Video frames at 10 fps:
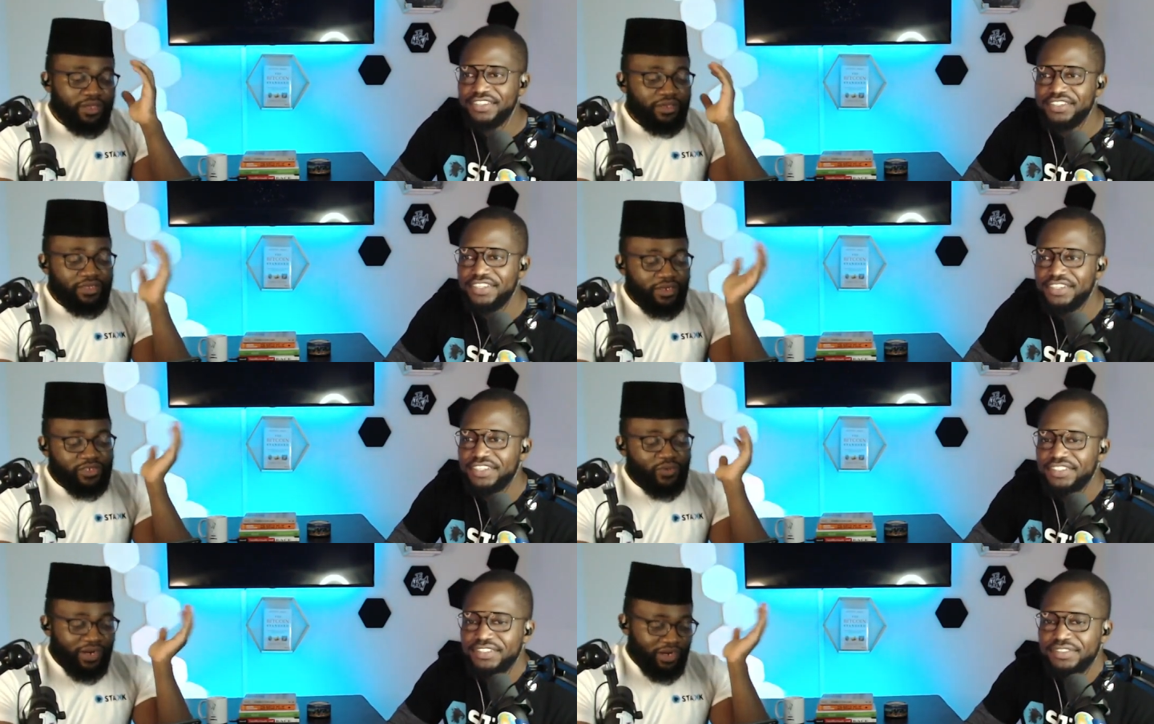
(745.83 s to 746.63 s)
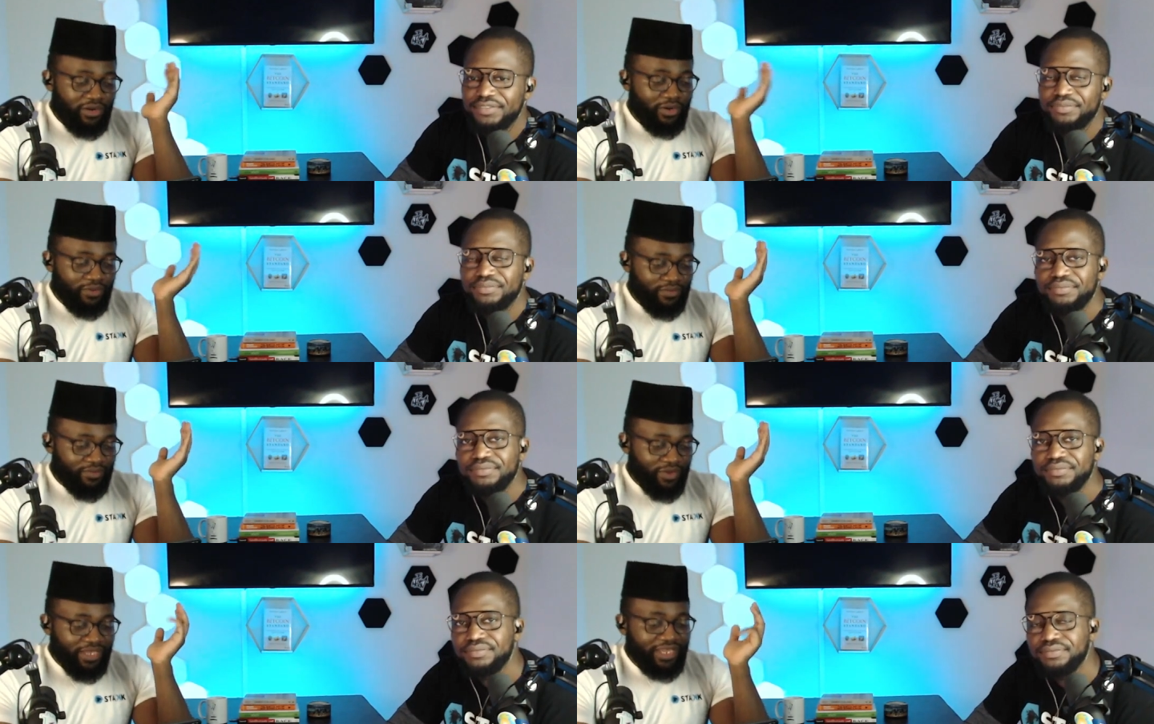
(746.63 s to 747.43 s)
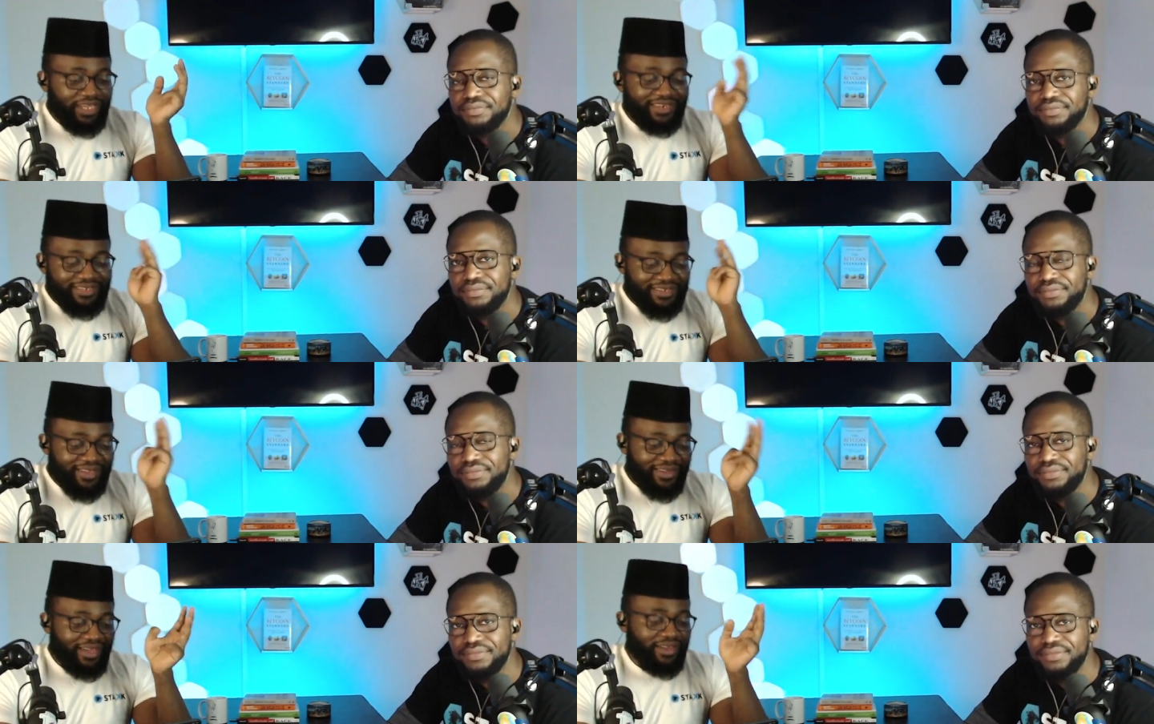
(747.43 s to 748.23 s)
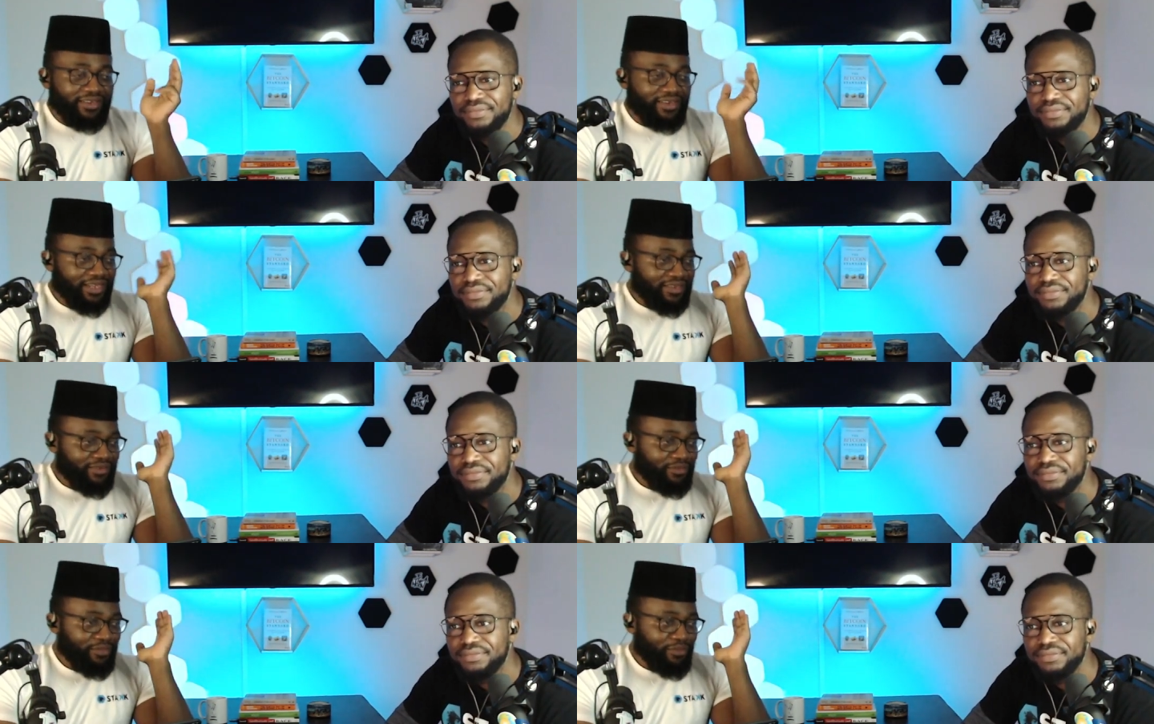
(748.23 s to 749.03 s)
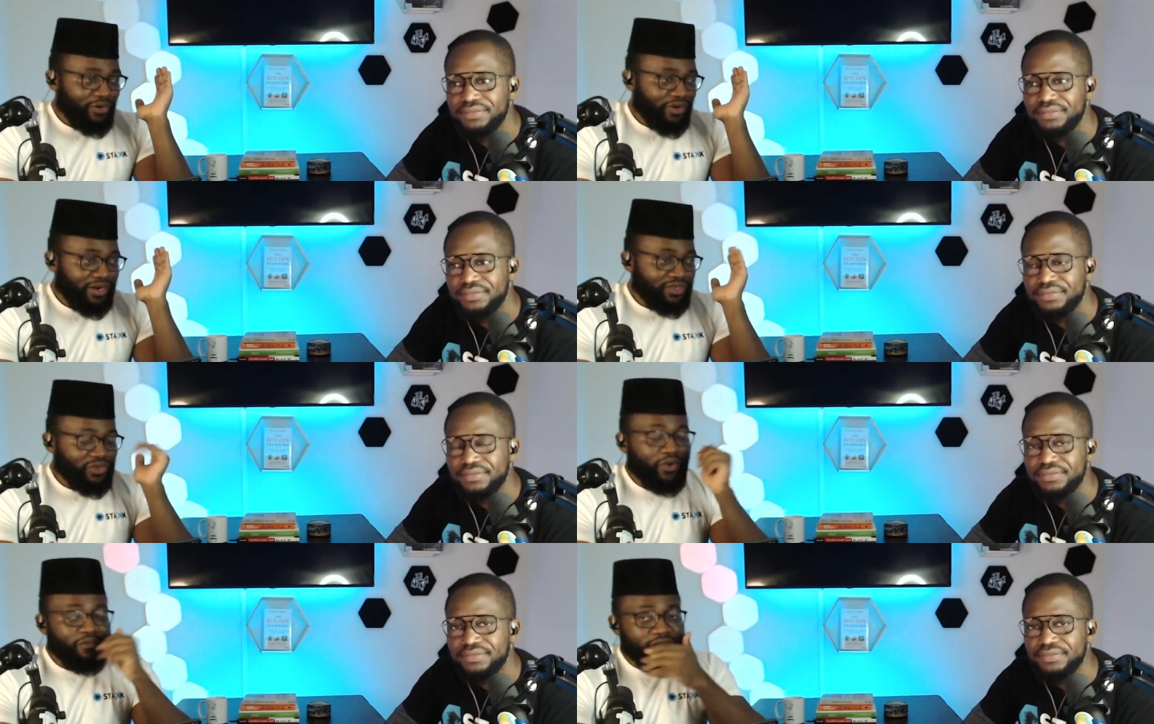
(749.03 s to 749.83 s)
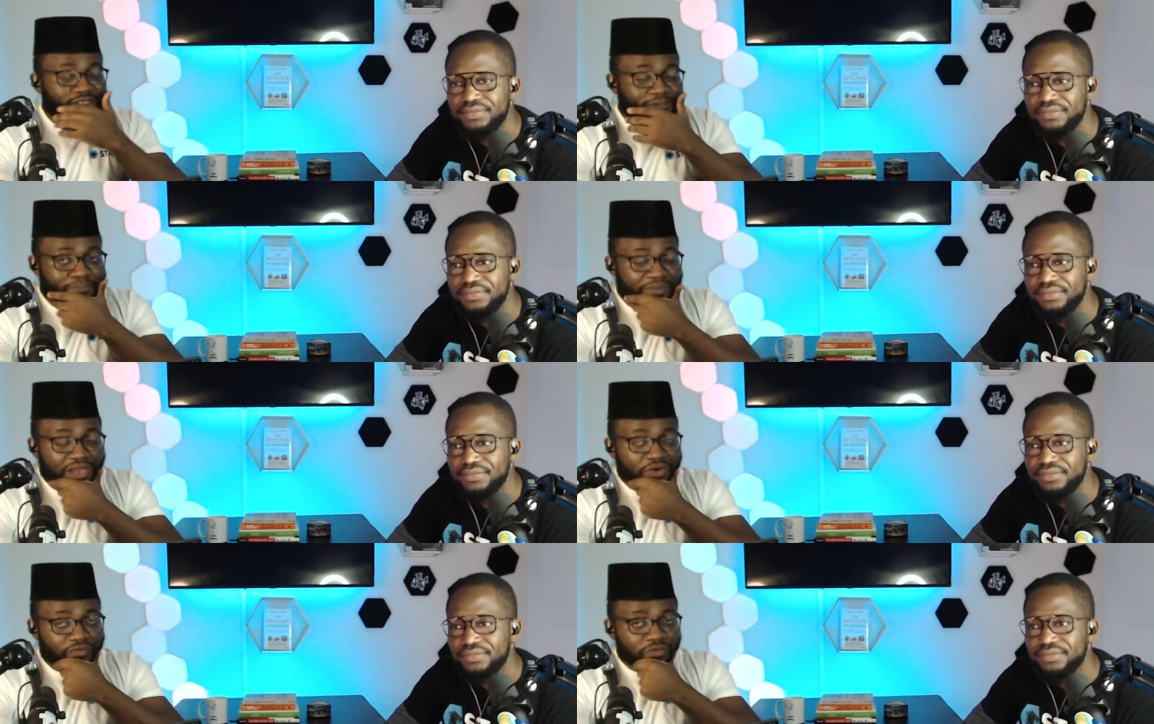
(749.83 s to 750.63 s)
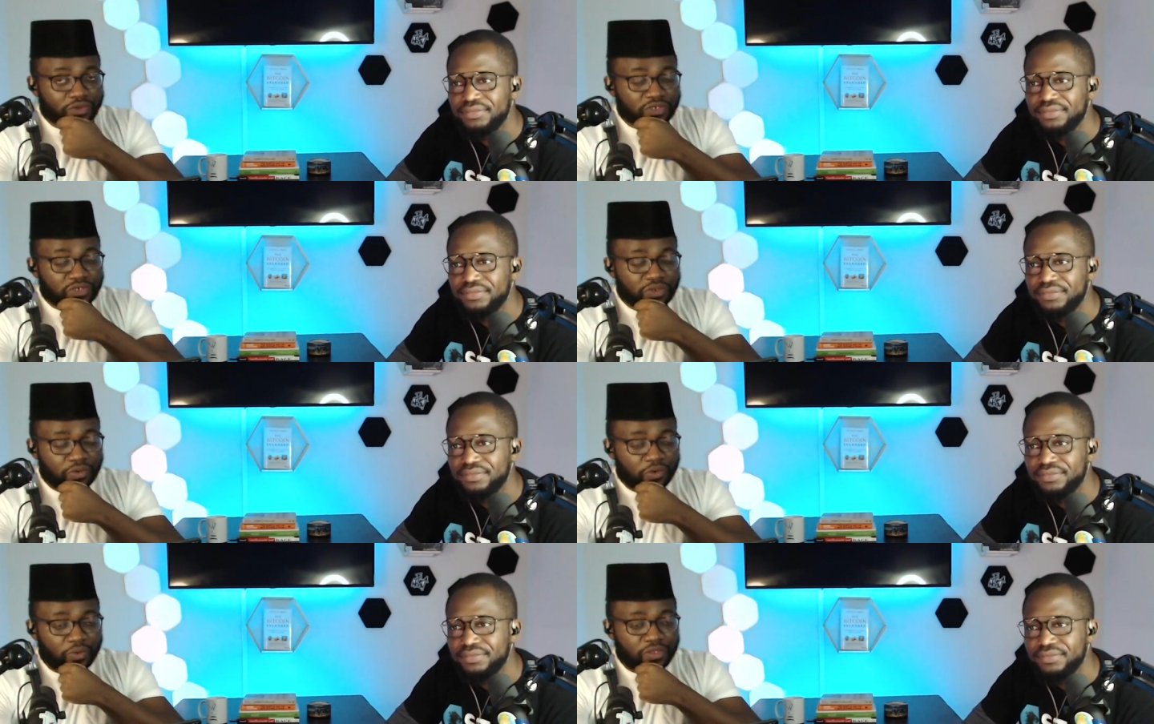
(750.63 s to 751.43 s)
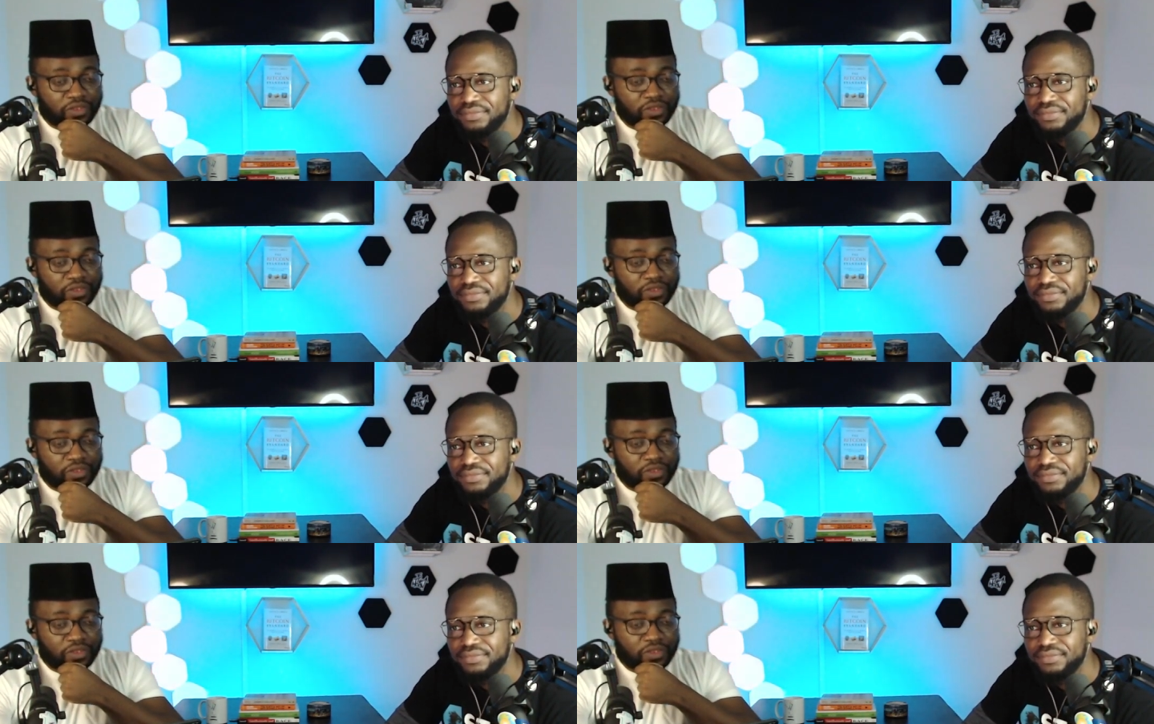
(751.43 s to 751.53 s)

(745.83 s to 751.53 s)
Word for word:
Speaker 1: here's what I know. Okay, it is clear that Munger is obviously out of touch with